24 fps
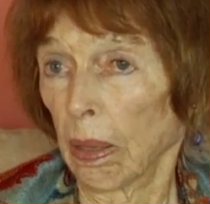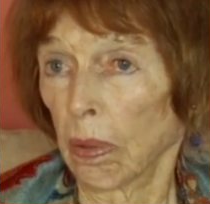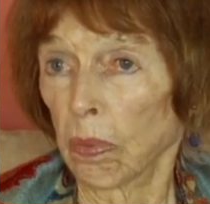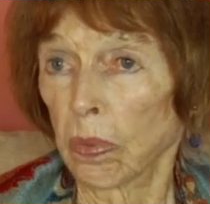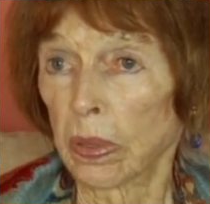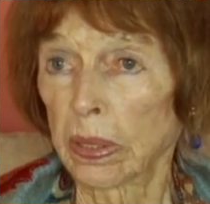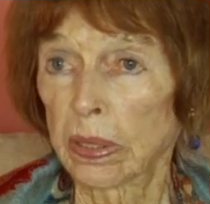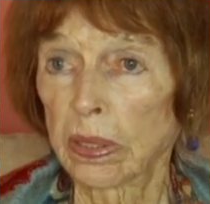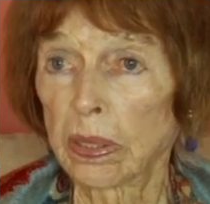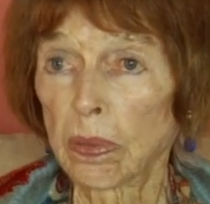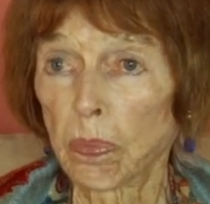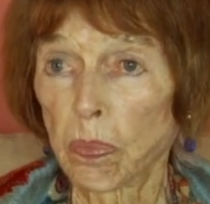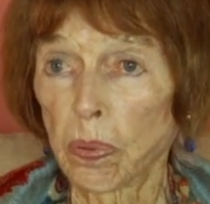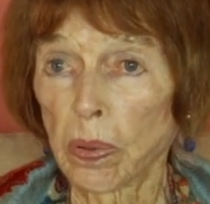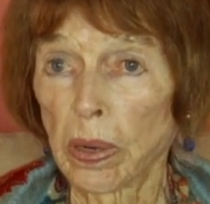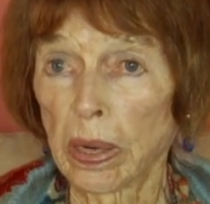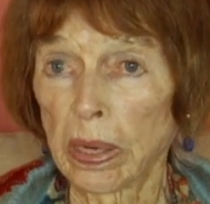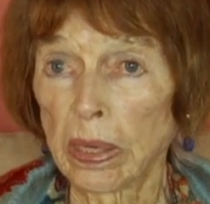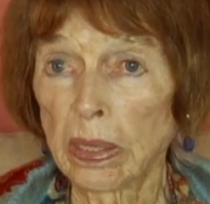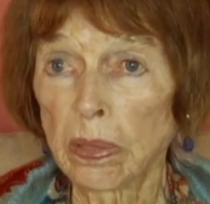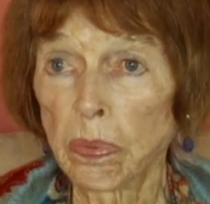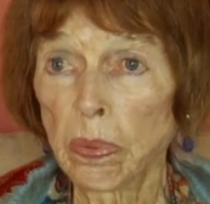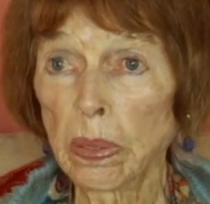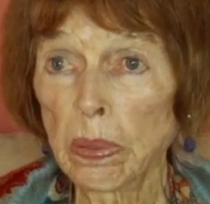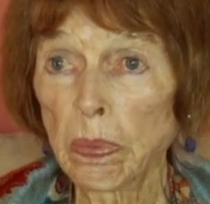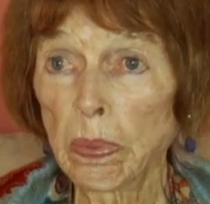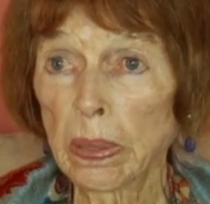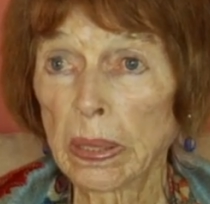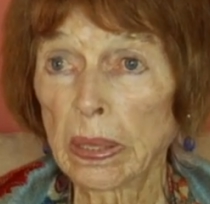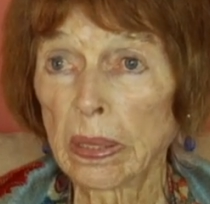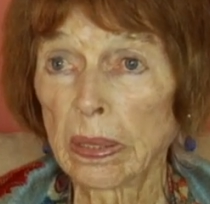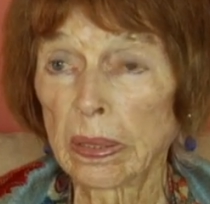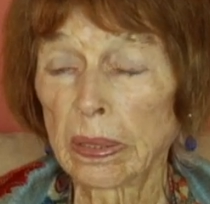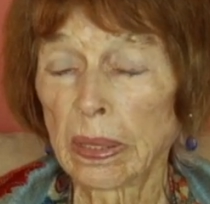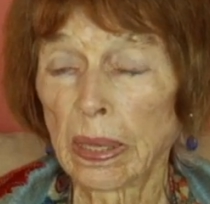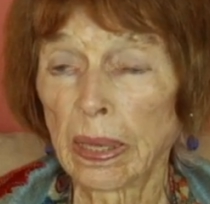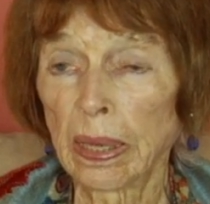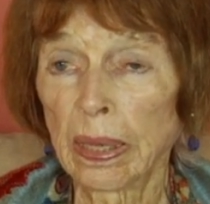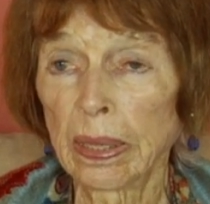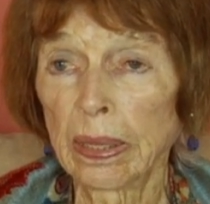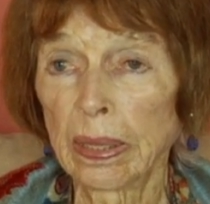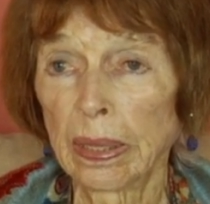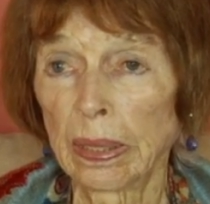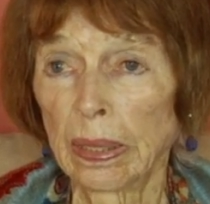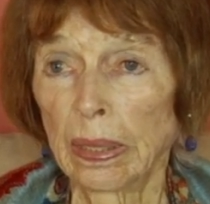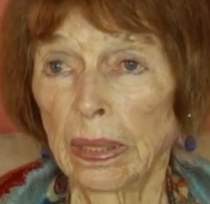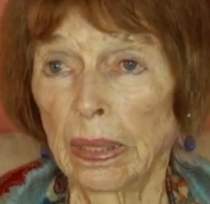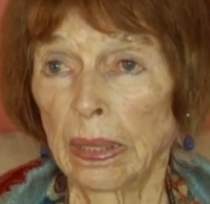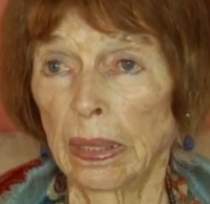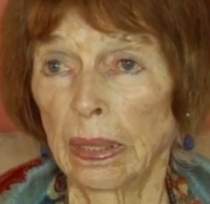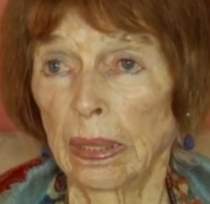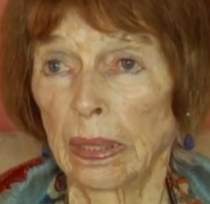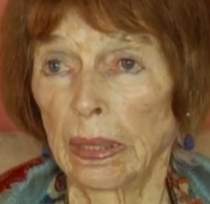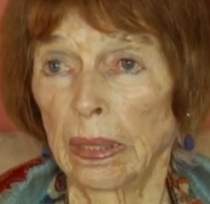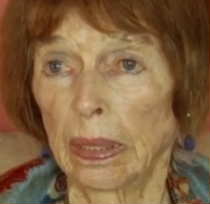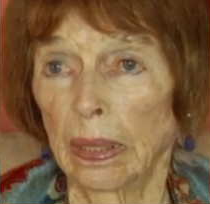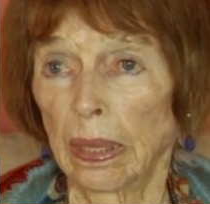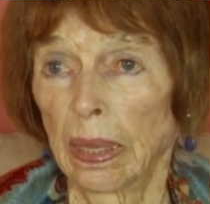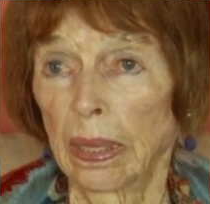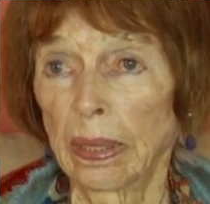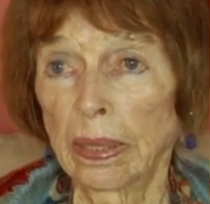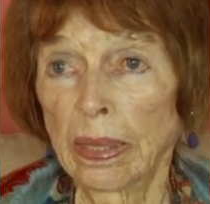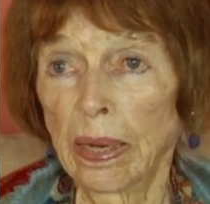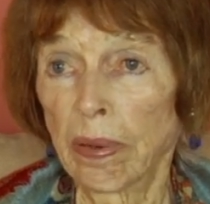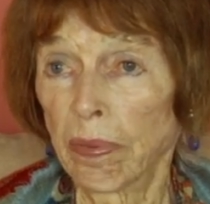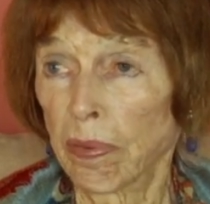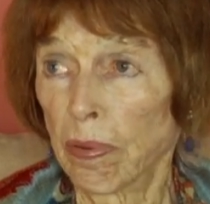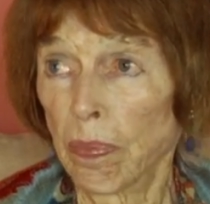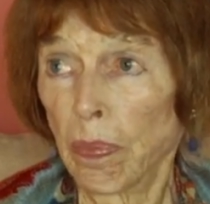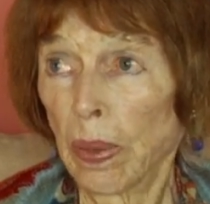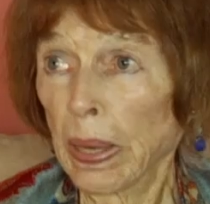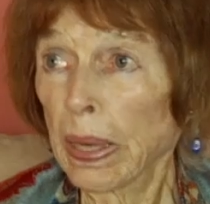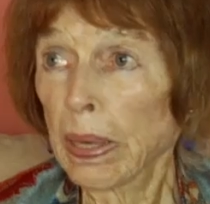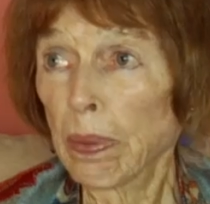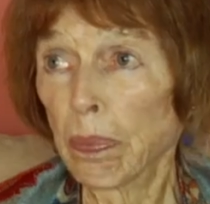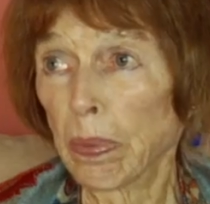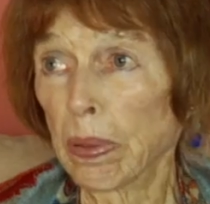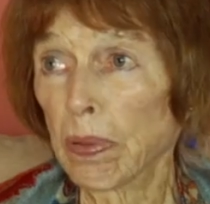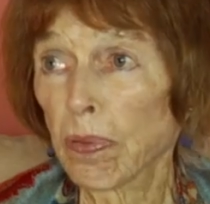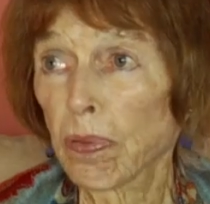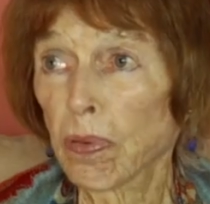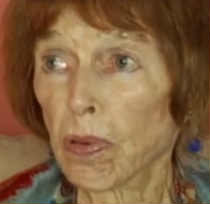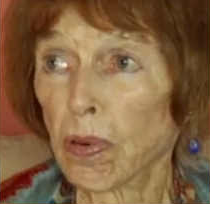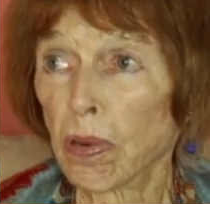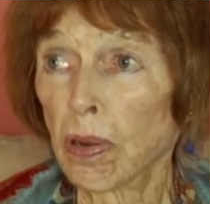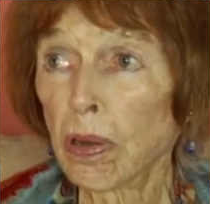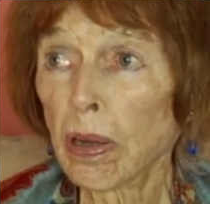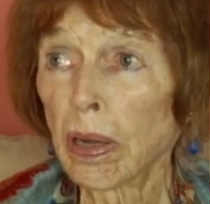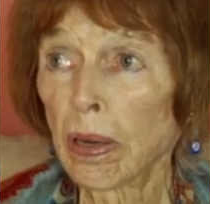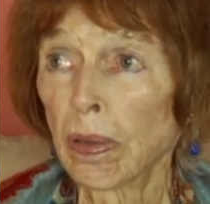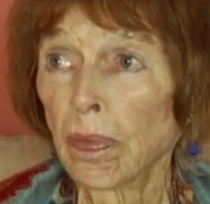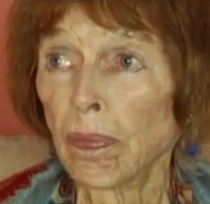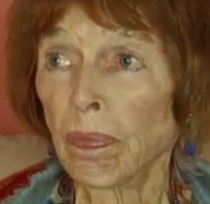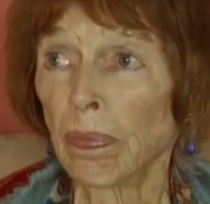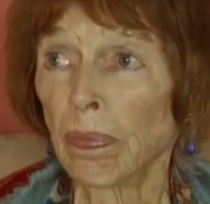which surprised me because I had never met him before.